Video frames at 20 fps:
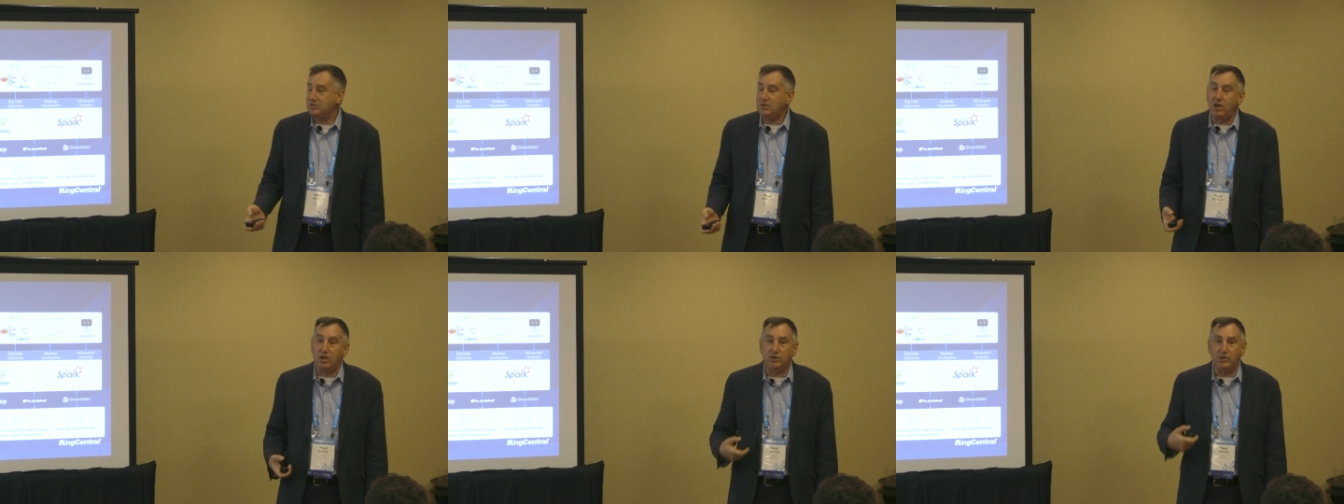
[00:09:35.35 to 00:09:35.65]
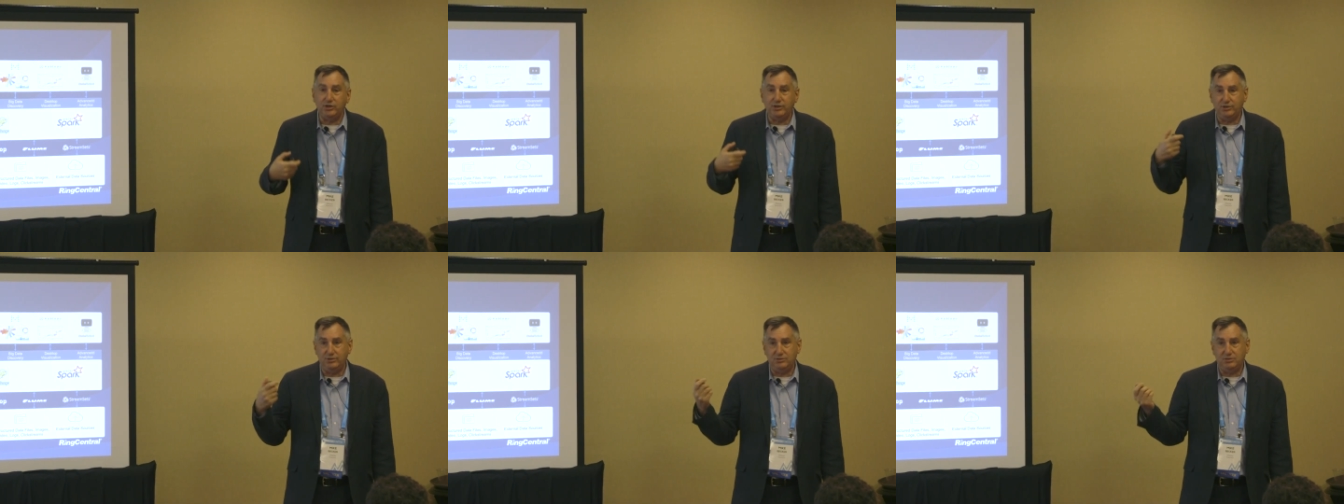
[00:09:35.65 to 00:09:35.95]
to all
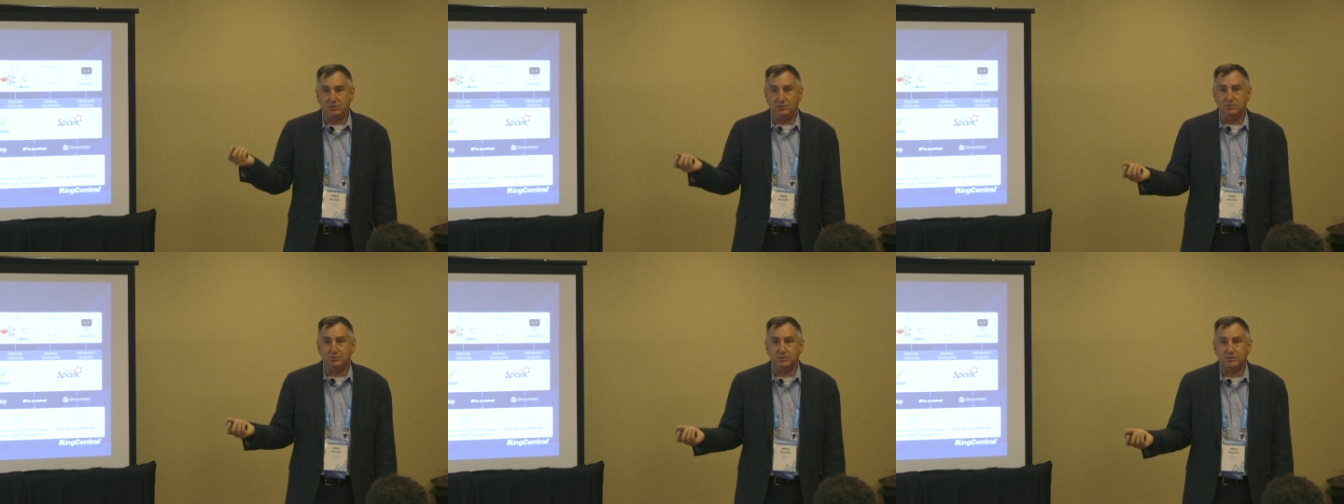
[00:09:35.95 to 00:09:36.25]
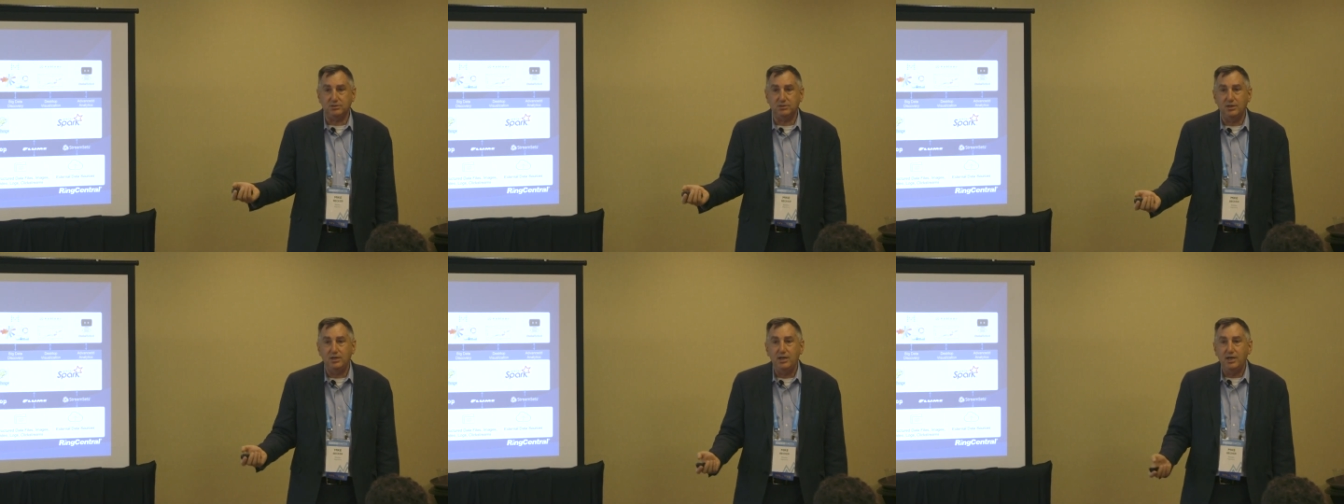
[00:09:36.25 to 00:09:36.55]
our
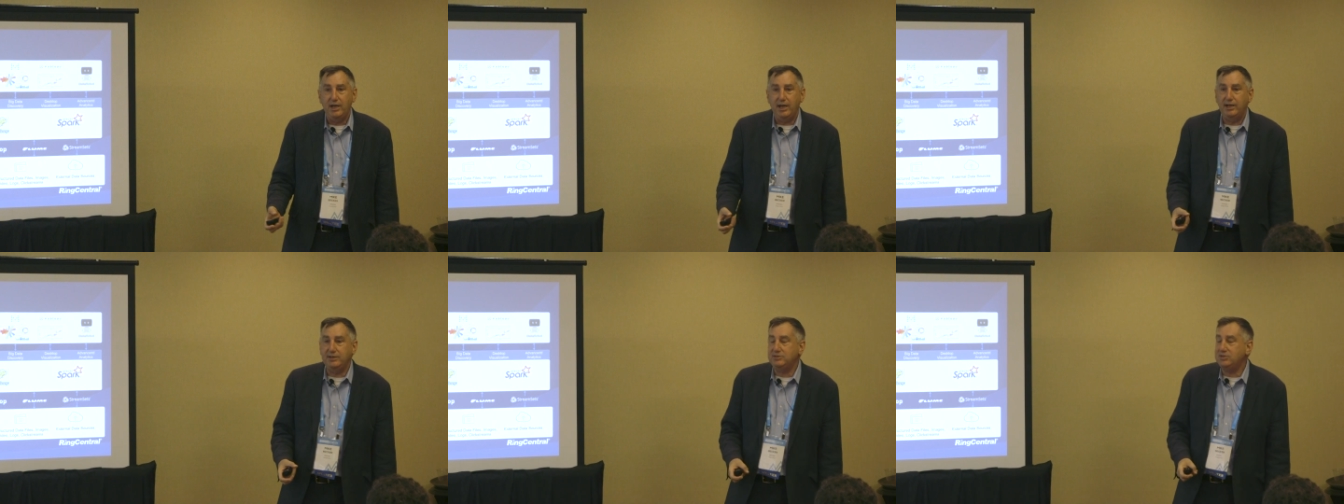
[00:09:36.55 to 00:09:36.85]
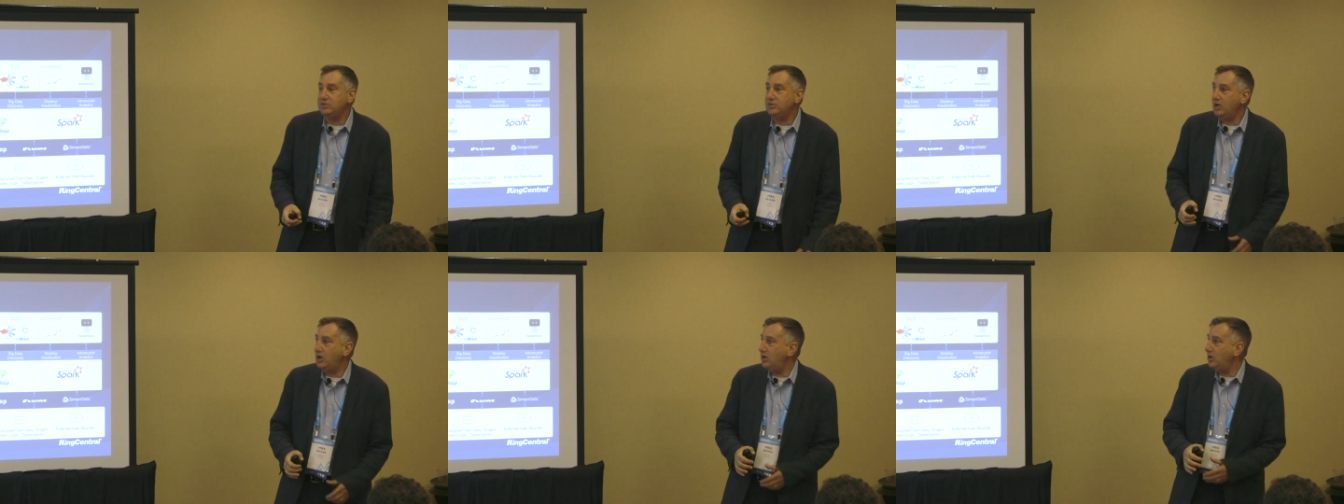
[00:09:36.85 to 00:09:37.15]
users.
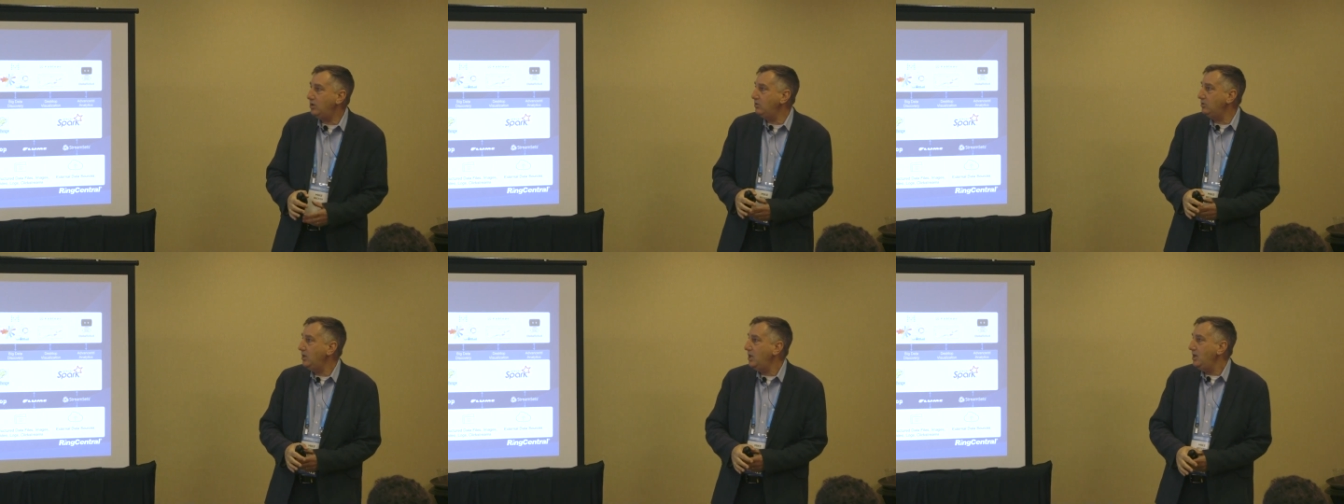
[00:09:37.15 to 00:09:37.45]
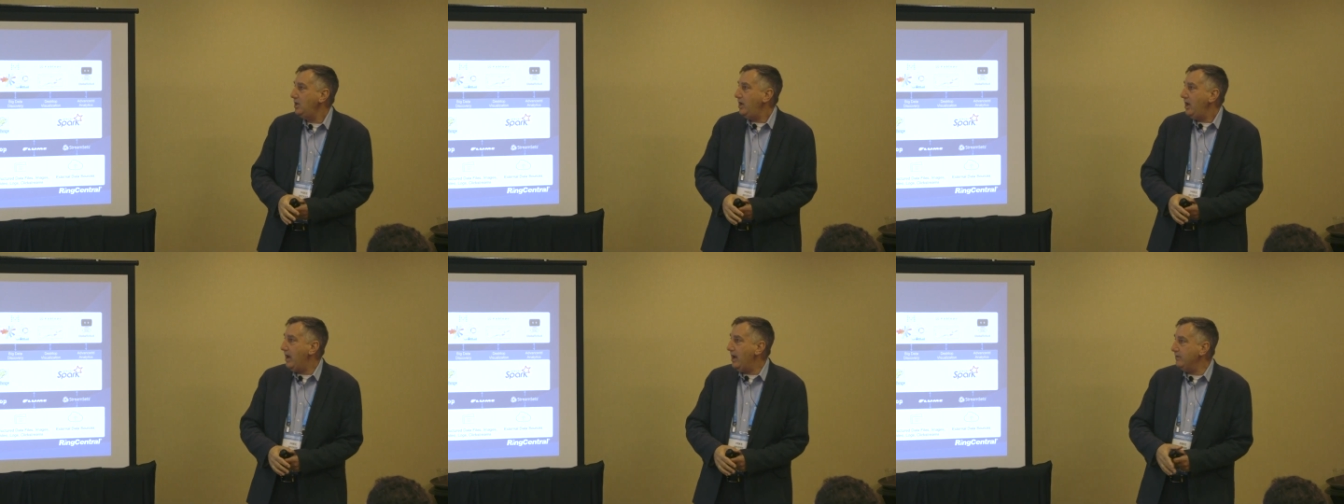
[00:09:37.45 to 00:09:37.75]
And so
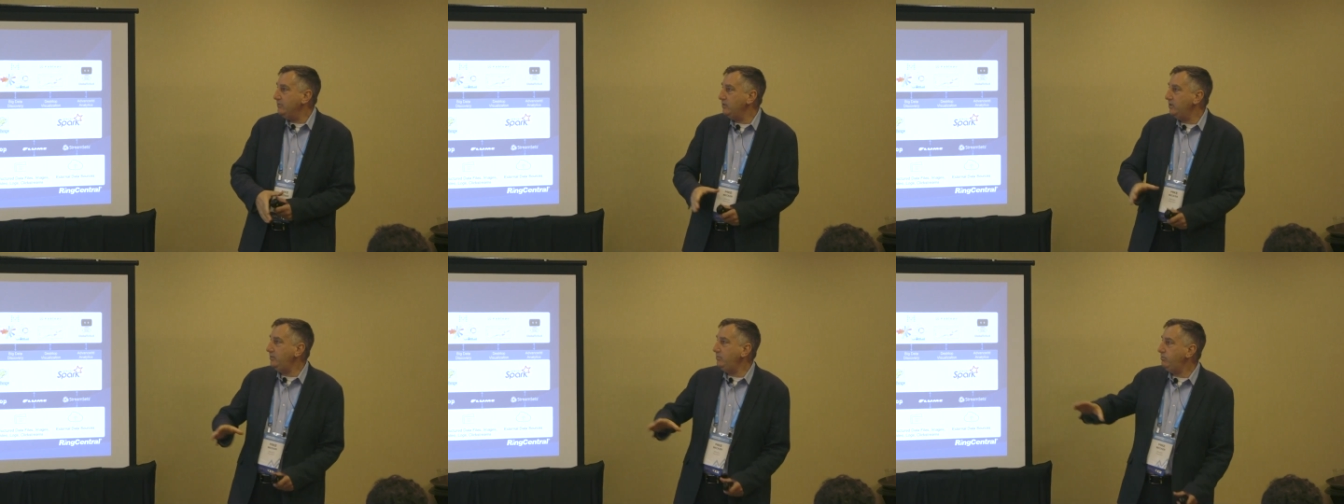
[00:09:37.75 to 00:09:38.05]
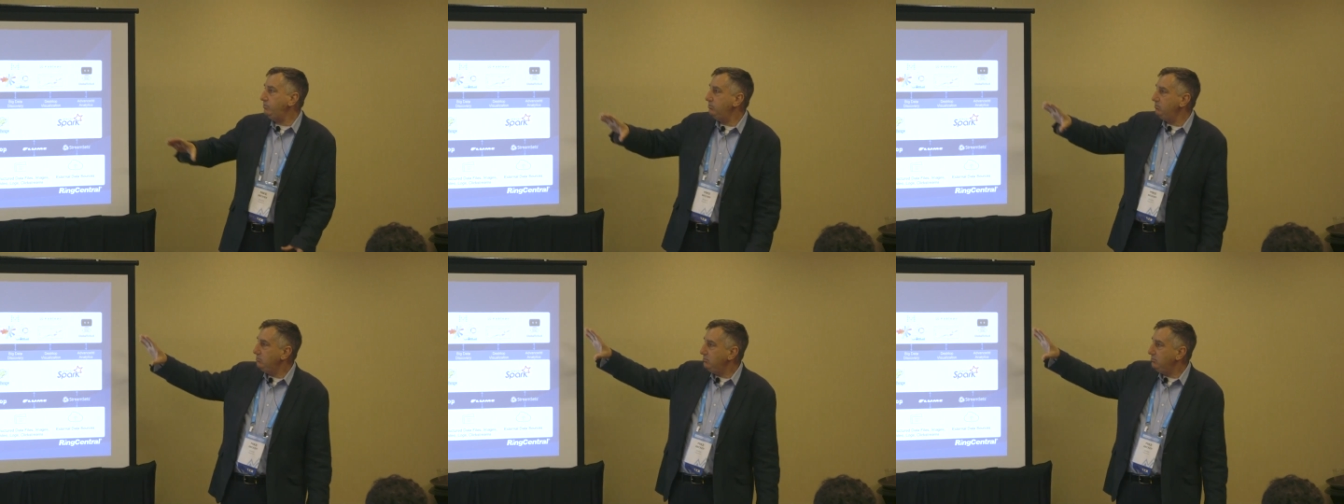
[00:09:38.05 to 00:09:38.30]
every